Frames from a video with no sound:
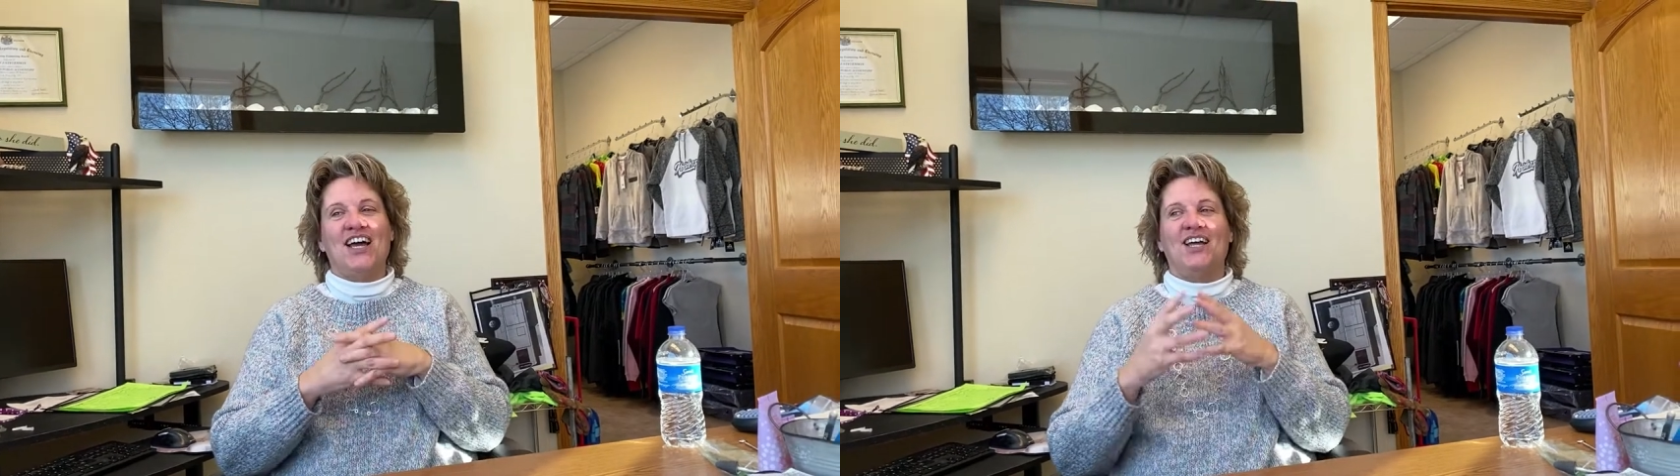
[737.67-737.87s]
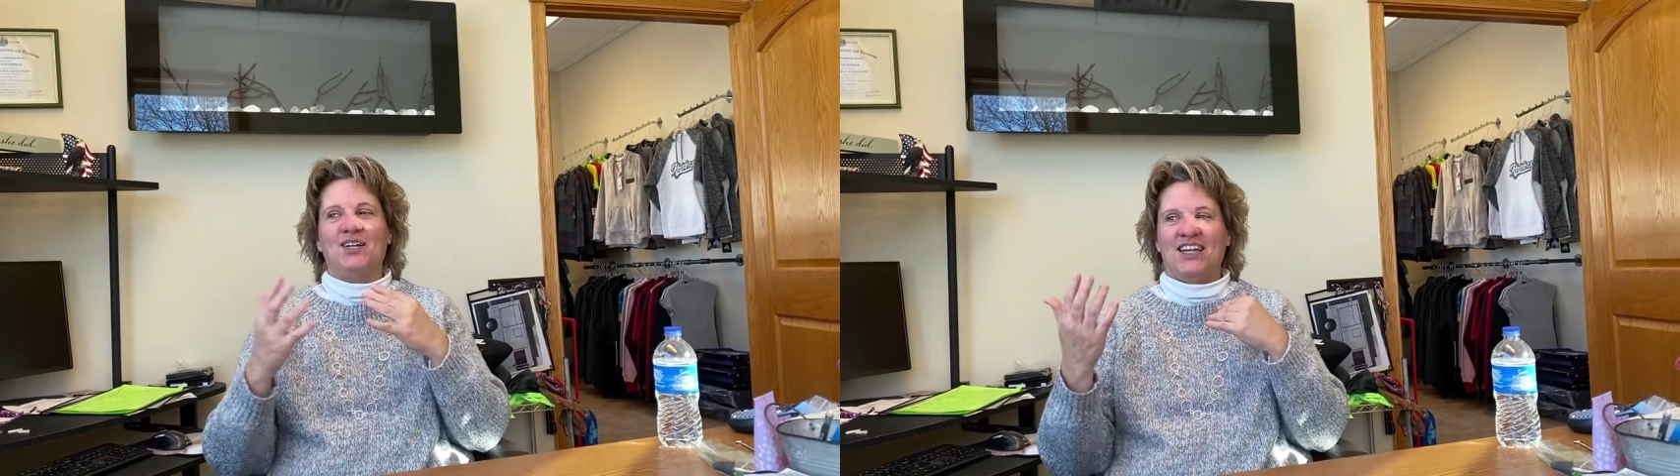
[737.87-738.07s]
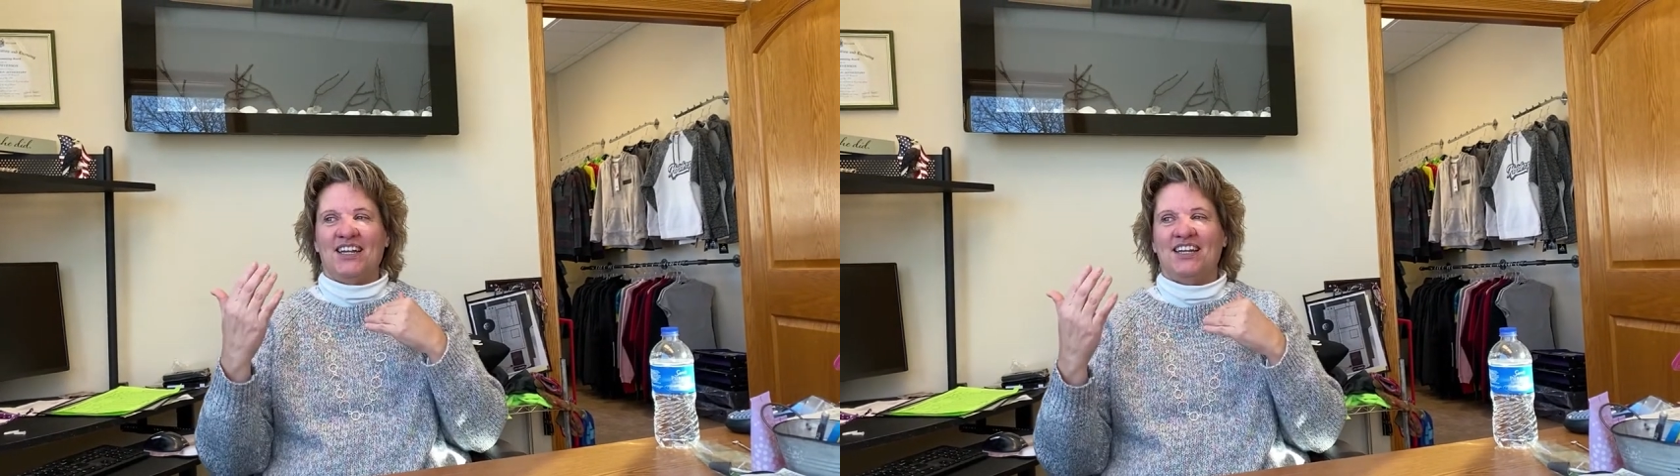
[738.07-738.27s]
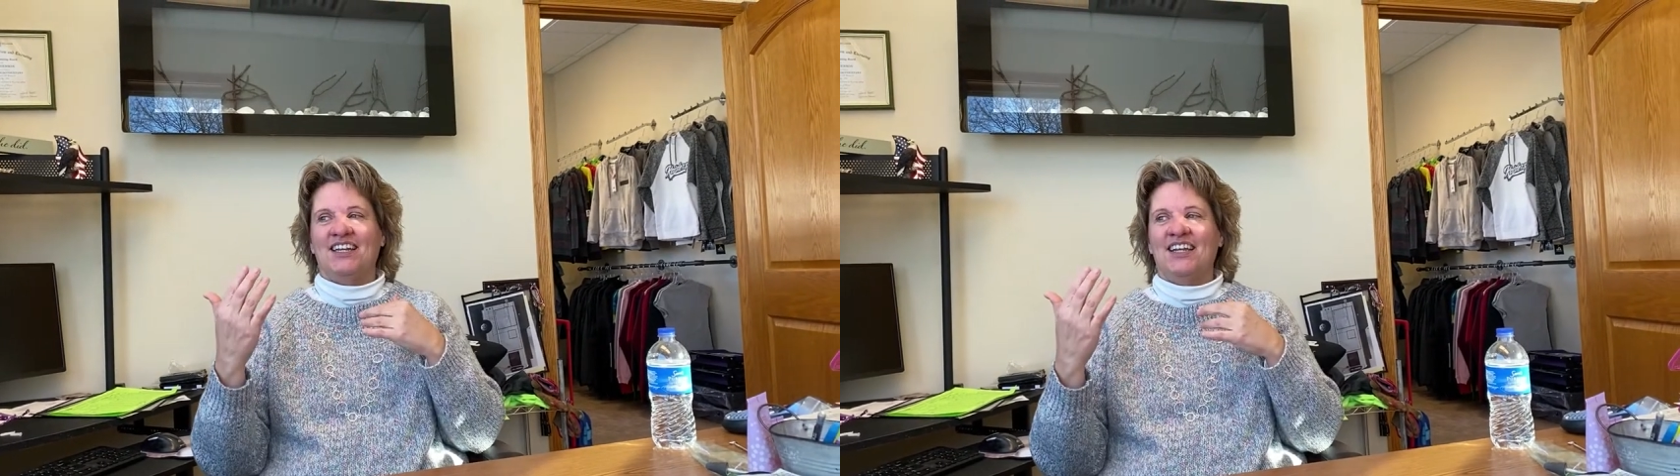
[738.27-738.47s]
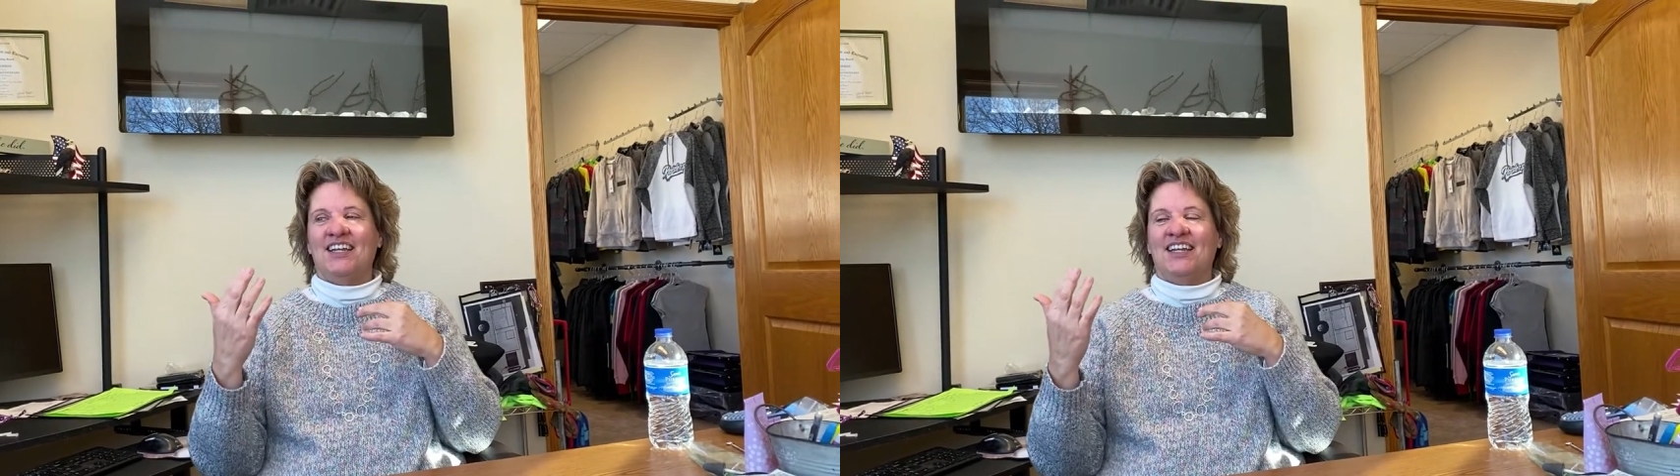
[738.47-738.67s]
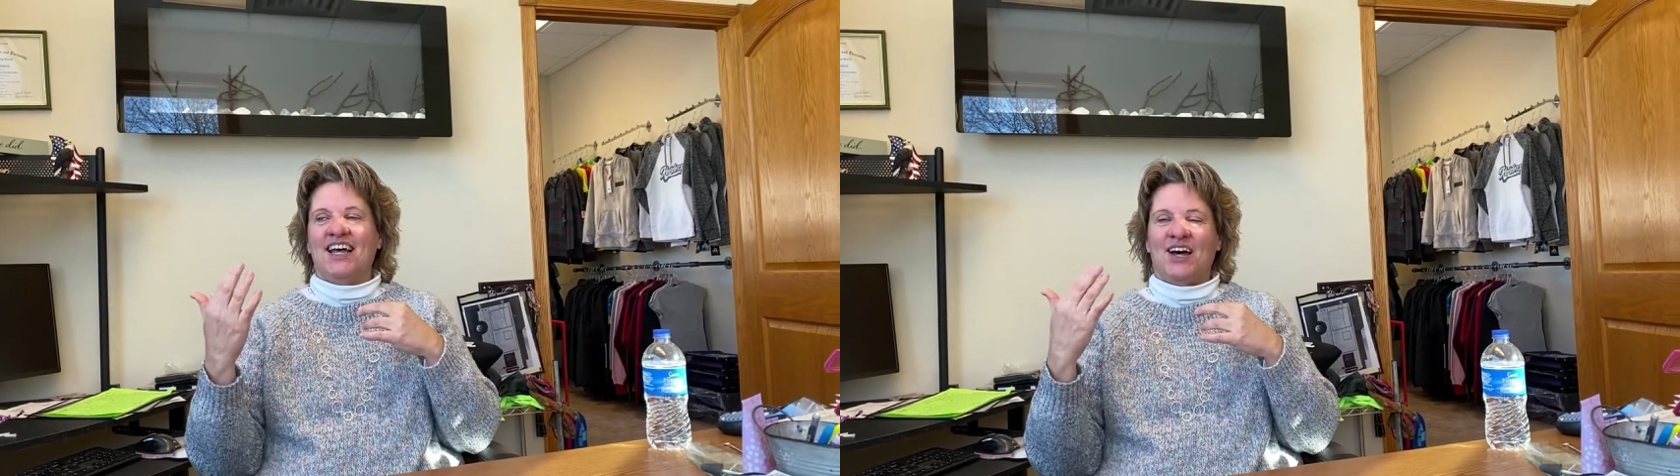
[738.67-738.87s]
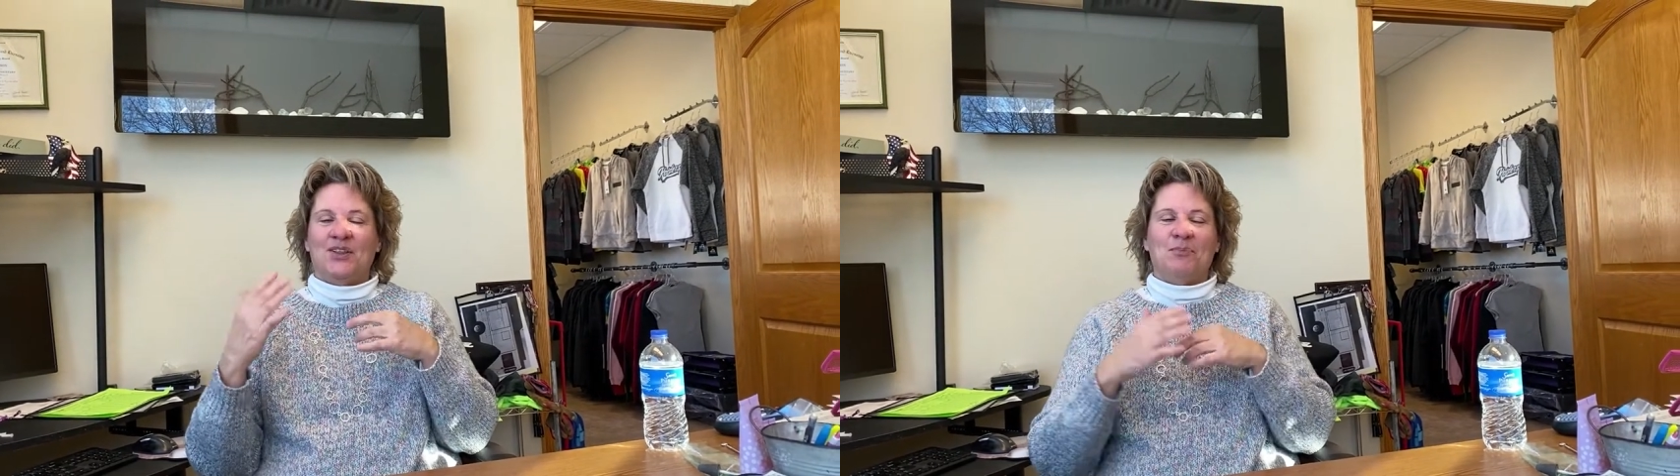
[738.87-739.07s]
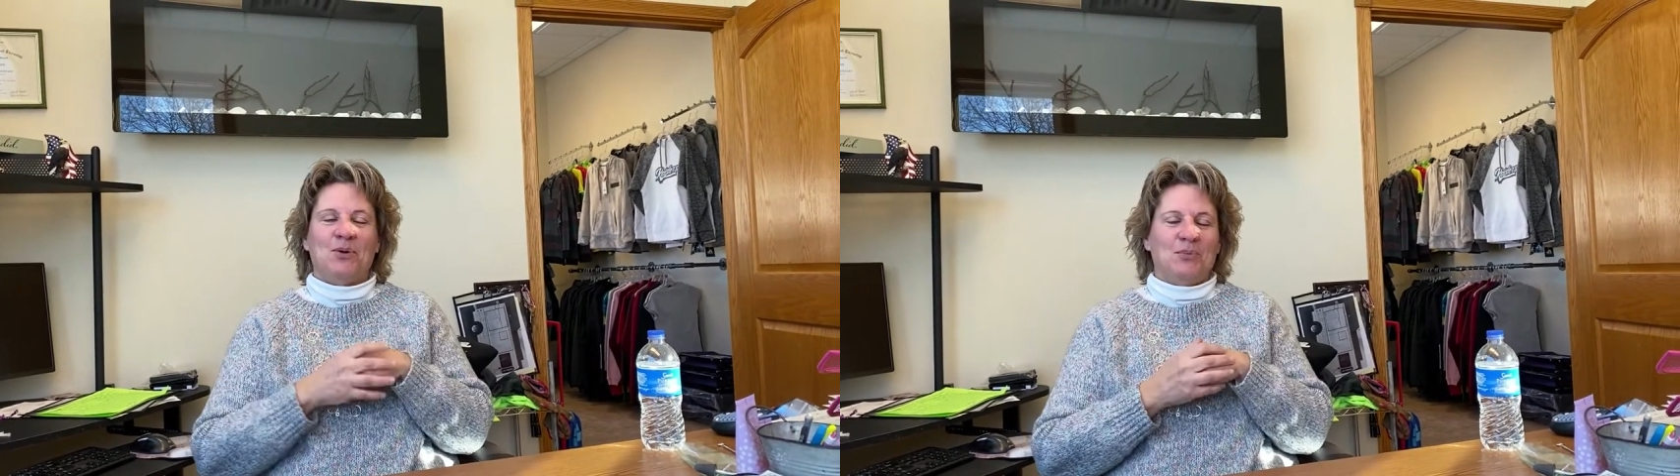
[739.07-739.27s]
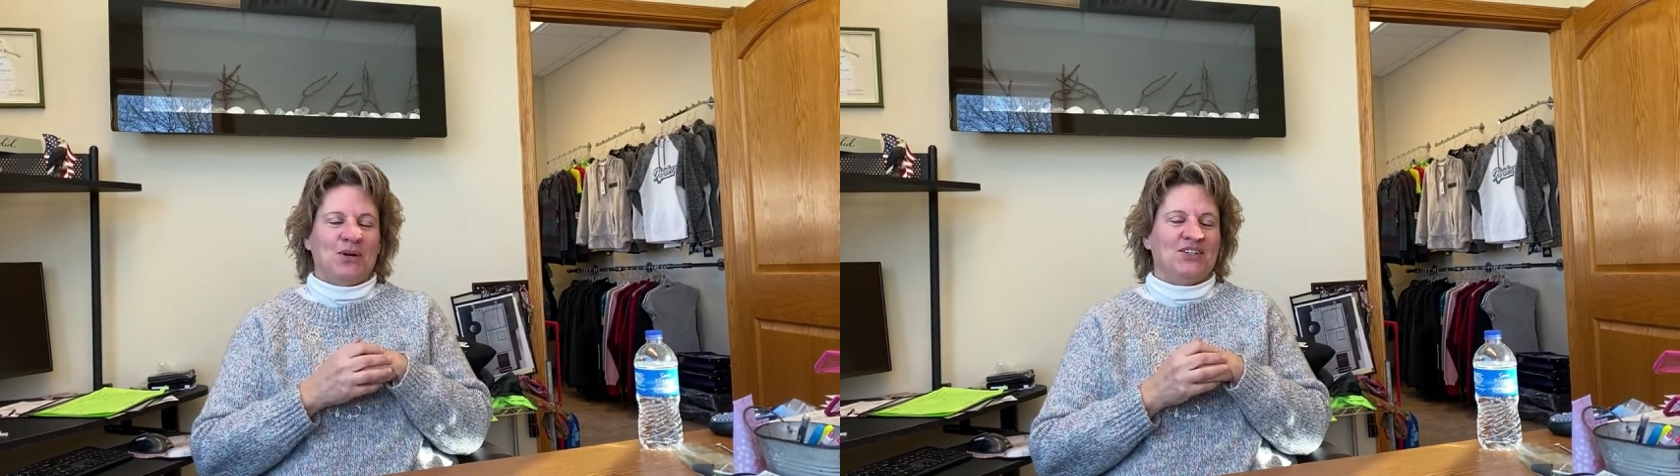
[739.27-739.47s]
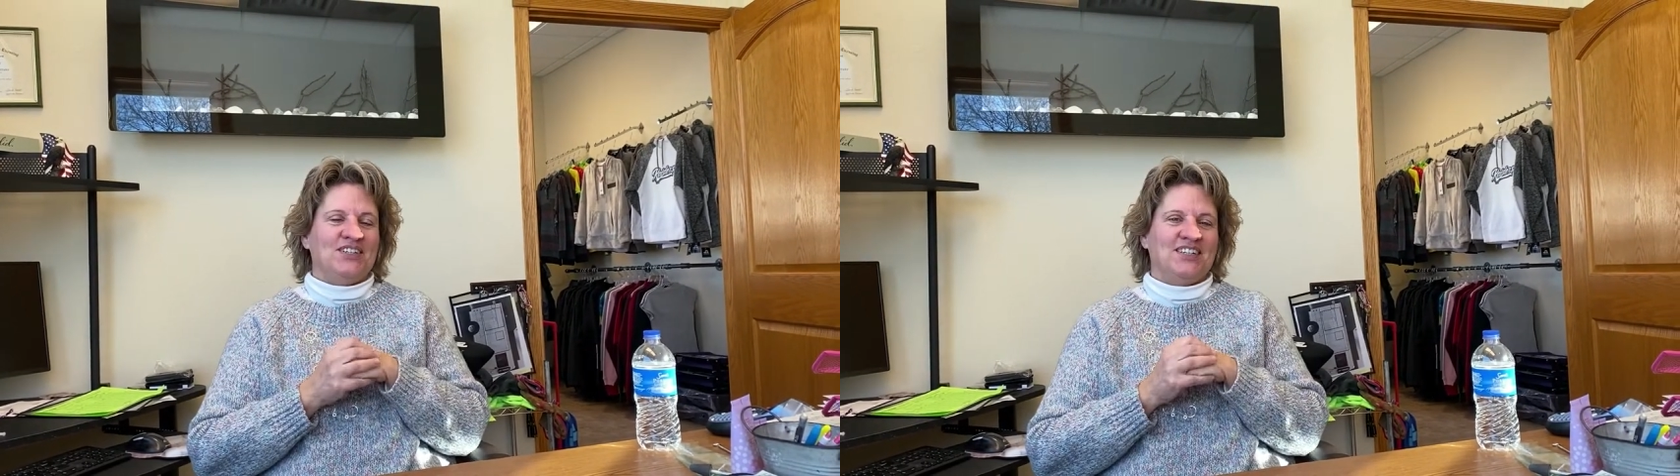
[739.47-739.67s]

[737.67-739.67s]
I had to get it out of the pole barn.